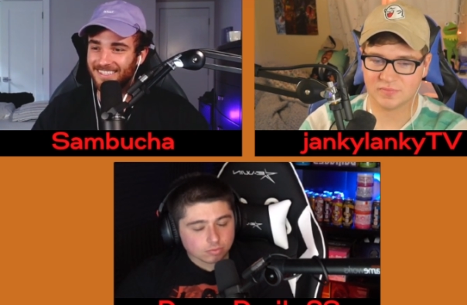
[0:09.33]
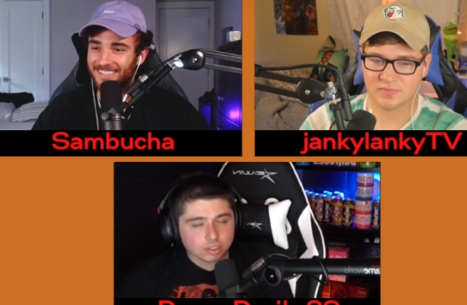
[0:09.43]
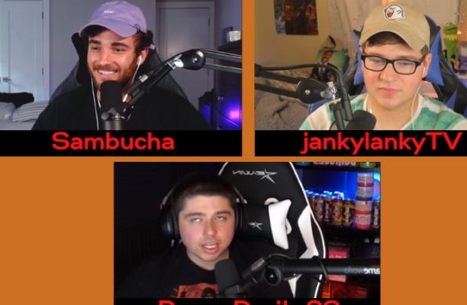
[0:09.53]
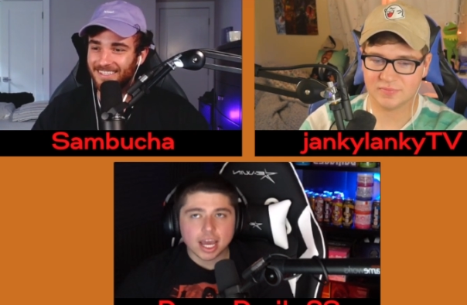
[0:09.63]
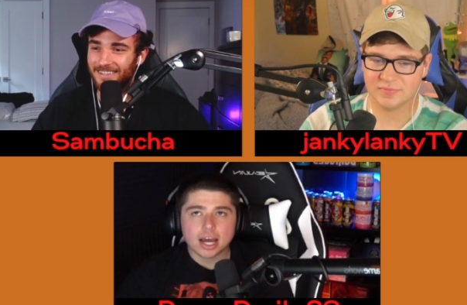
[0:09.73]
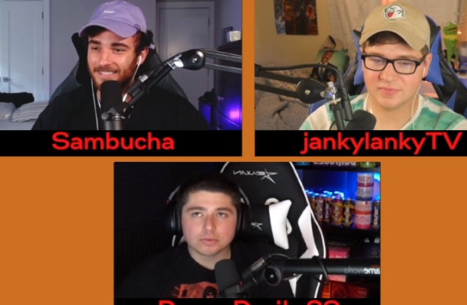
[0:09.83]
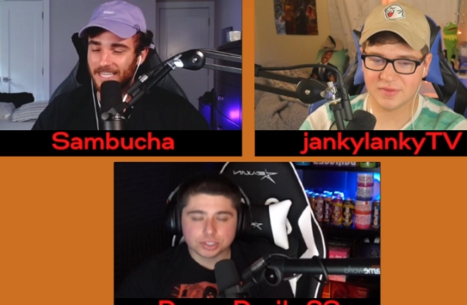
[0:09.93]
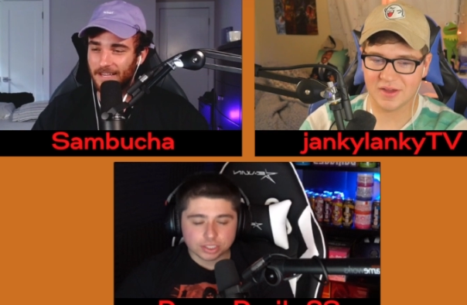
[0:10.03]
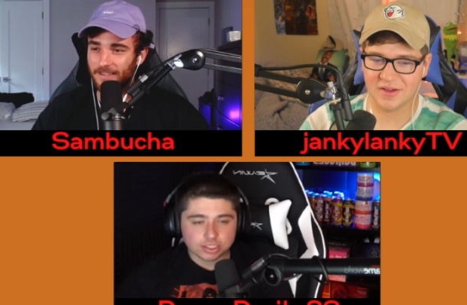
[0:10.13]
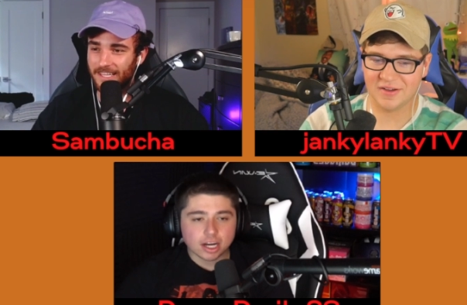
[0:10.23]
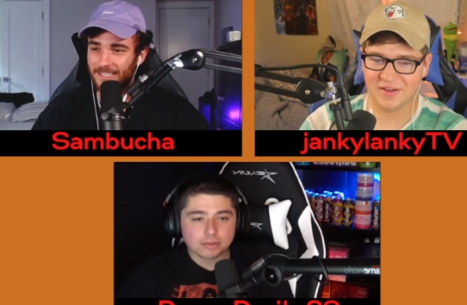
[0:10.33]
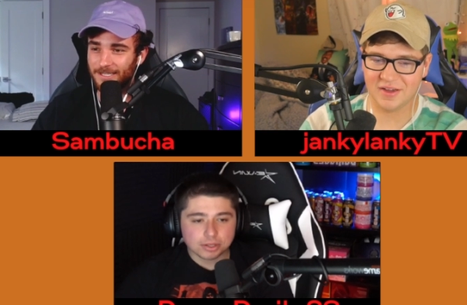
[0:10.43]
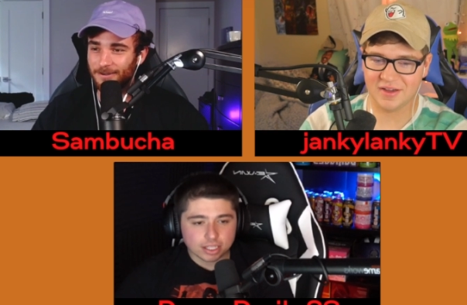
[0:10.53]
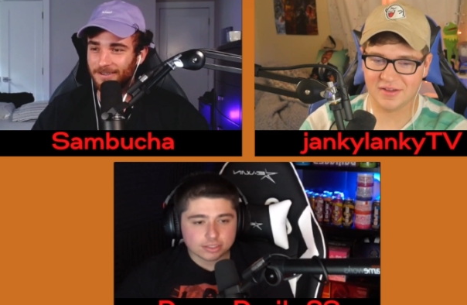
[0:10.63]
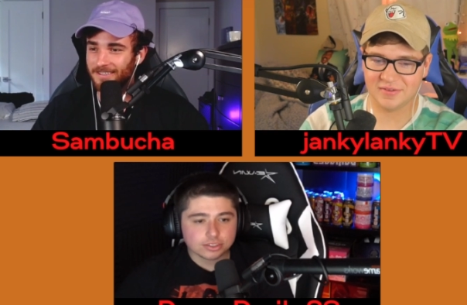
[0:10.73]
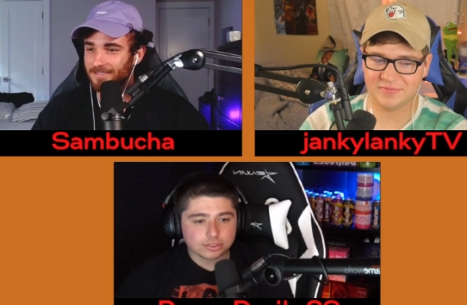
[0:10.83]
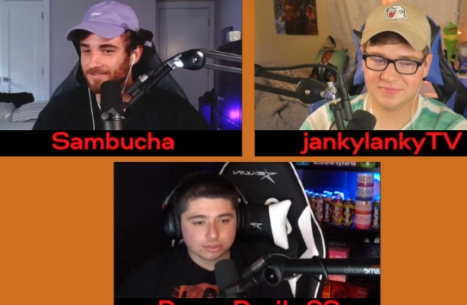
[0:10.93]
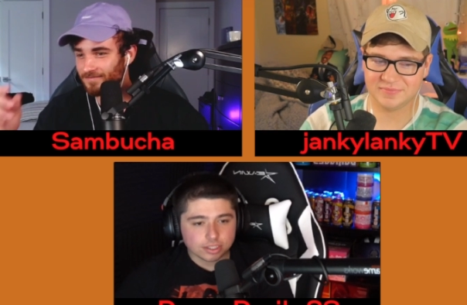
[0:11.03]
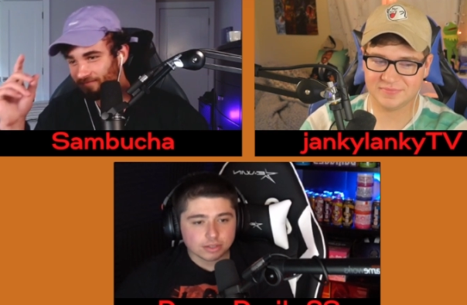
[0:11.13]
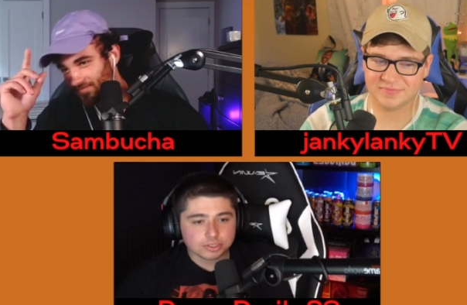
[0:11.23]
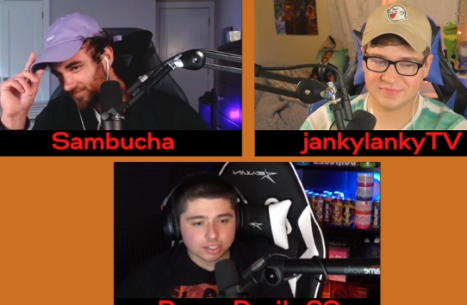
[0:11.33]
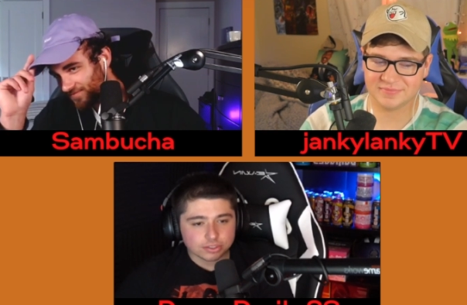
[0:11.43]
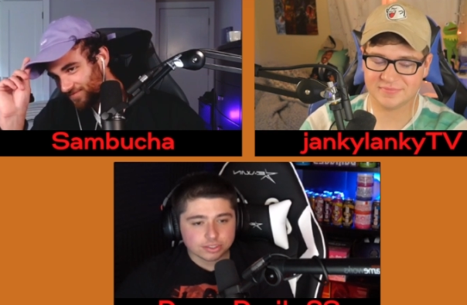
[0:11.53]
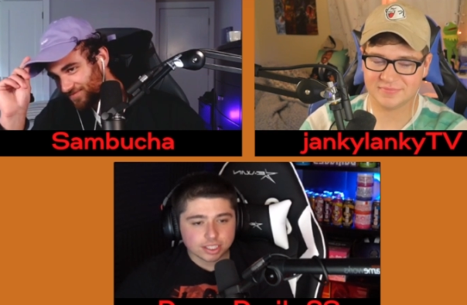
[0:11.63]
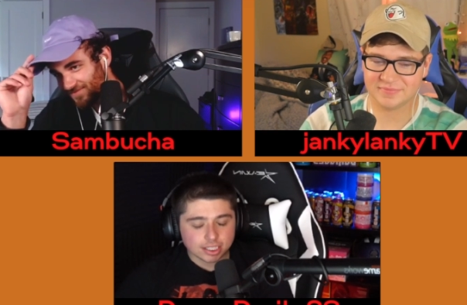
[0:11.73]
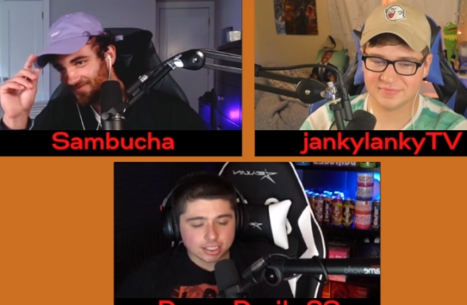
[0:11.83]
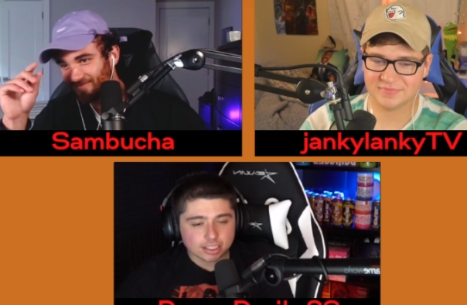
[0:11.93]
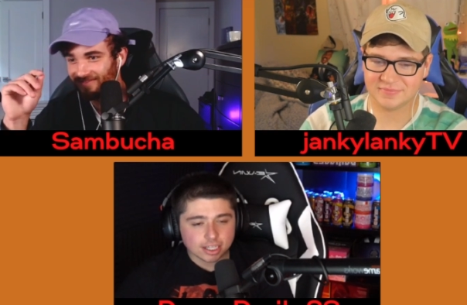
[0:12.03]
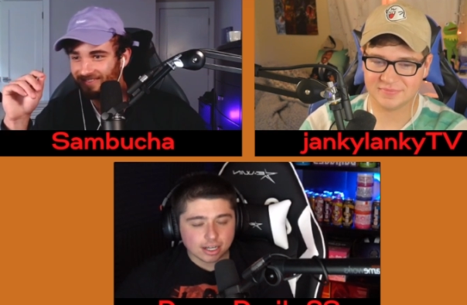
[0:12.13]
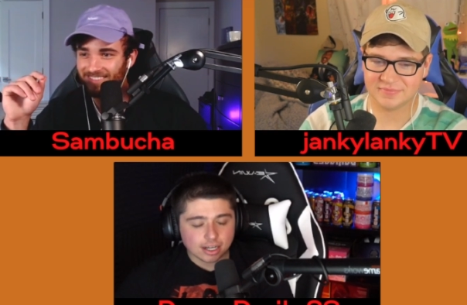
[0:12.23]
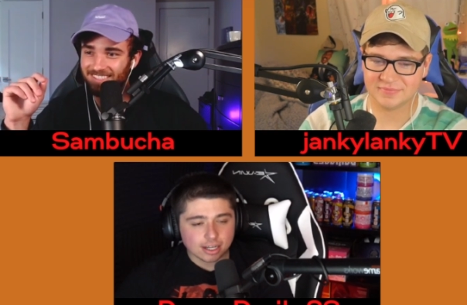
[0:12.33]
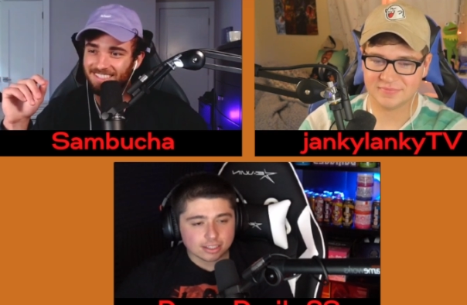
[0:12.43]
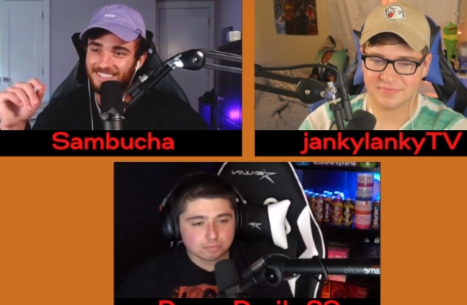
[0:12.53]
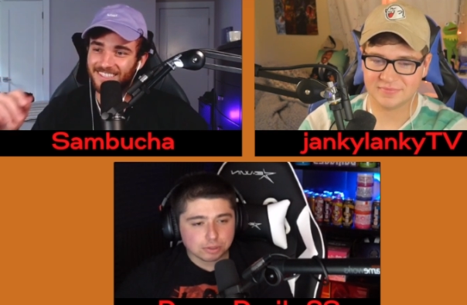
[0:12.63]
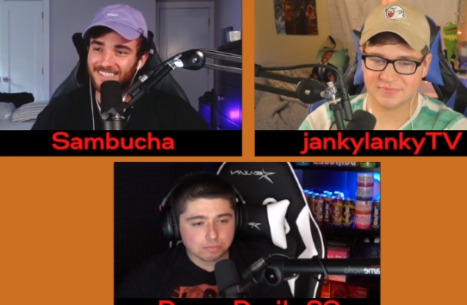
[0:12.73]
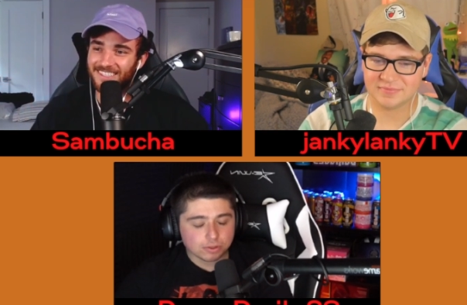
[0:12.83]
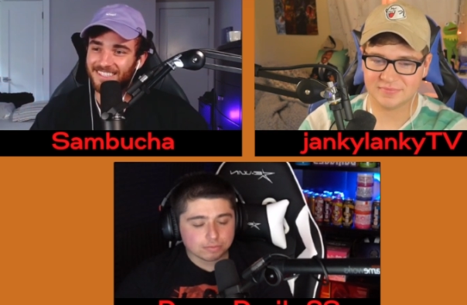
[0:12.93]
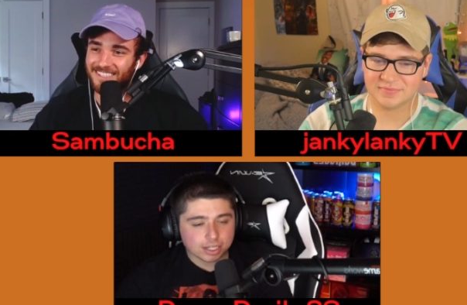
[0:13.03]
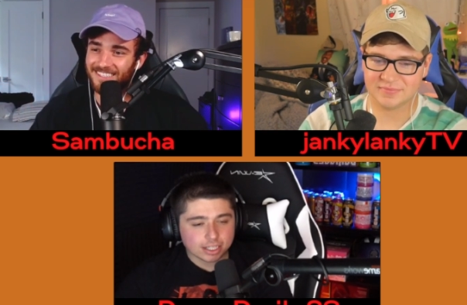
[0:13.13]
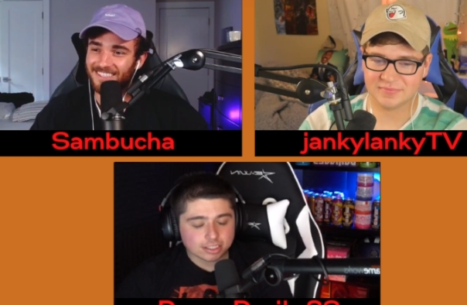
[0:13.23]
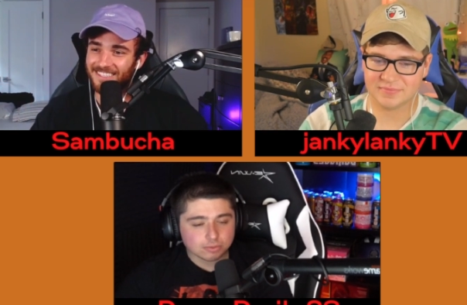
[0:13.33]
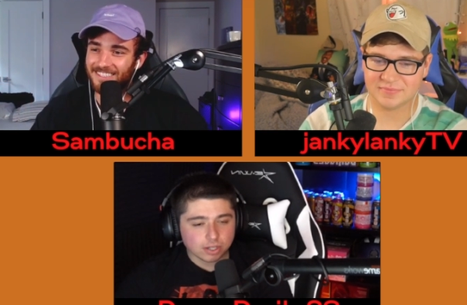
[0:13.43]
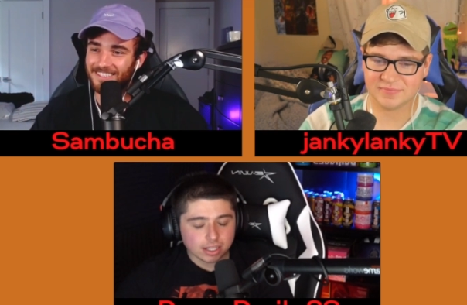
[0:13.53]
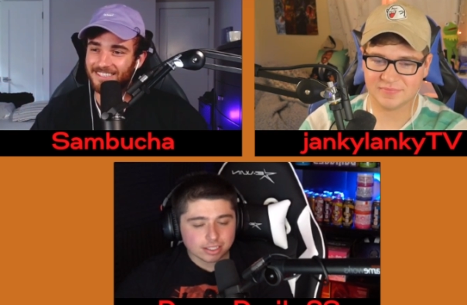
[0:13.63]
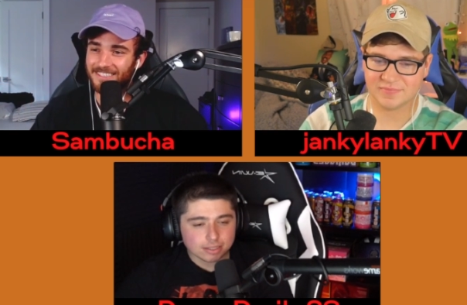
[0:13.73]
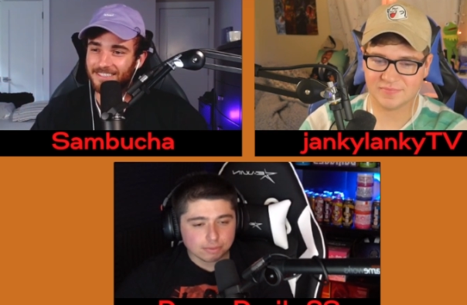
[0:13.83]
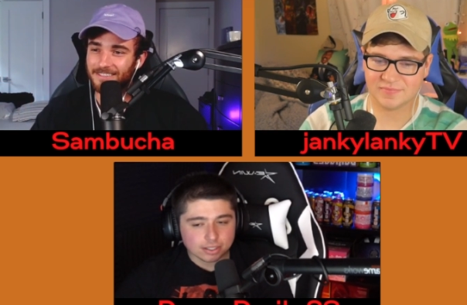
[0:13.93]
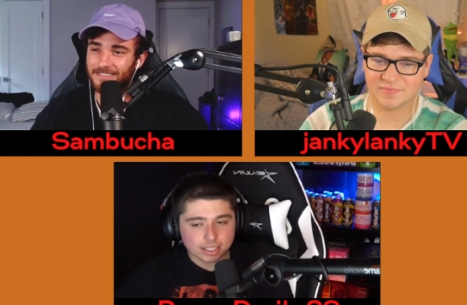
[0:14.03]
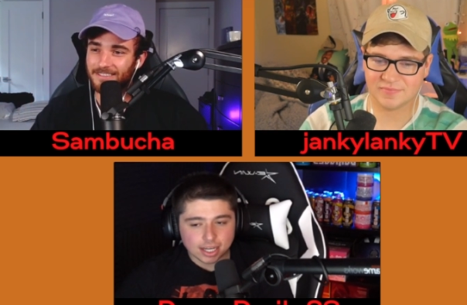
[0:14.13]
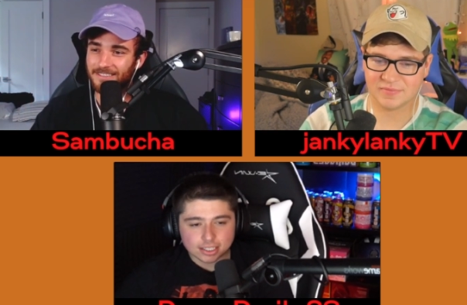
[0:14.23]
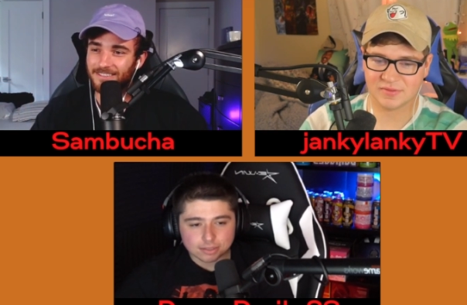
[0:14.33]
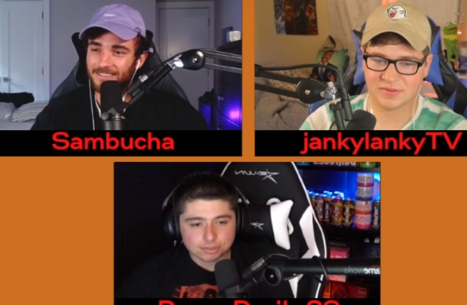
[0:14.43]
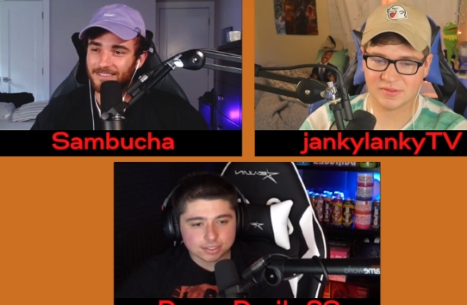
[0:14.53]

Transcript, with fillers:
Speaker 1: Yeah, I was going to talk about that too. That was the other thing. Uh, people have been asking what I think about that, and I'm just